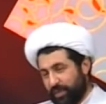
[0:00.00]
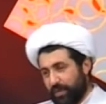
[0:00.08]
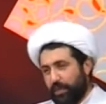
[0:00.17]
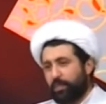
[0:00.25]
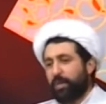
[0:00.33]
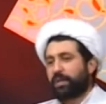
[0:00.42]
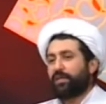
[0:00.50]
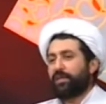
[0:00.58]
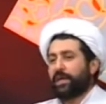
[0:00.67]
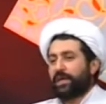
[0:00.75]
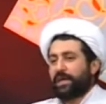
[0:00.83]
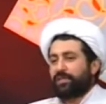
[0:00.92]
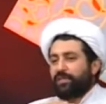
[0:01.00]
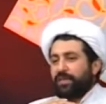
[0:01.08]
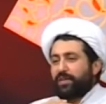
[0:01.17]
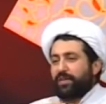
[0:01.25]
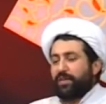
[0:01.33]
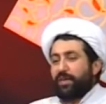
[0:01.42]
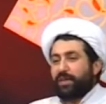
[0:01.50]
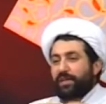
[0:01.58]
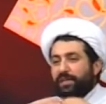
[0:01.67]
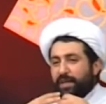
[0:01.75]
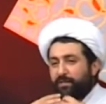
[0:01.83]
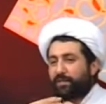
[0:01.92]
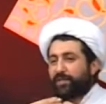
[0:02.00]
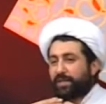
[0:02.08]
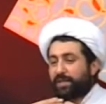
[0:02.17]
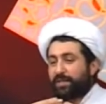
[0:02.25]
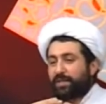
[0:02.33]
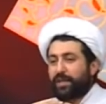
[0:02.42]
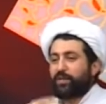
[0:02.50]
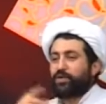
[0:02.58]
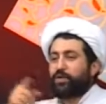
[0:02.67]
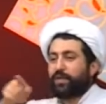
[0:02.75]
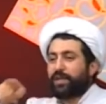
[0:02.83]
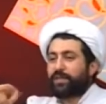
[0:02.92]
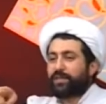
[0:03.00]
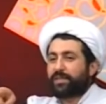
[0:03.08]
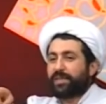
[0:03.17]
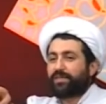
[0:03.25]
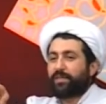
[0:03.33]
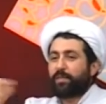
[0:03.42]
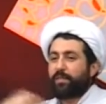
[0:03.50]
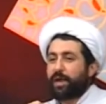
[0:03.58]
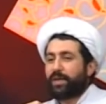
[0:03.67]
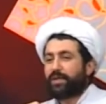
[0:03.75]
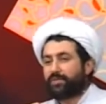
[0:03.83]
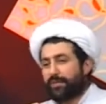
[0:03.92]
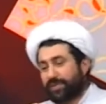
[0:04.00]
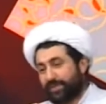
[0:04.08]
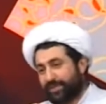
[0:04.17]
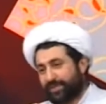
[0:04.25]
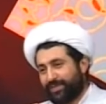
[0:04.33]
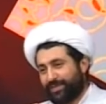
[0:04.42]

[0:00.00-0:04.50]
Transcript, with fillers: But if I get rid, rid of my selfishness, then your interest will be my interest.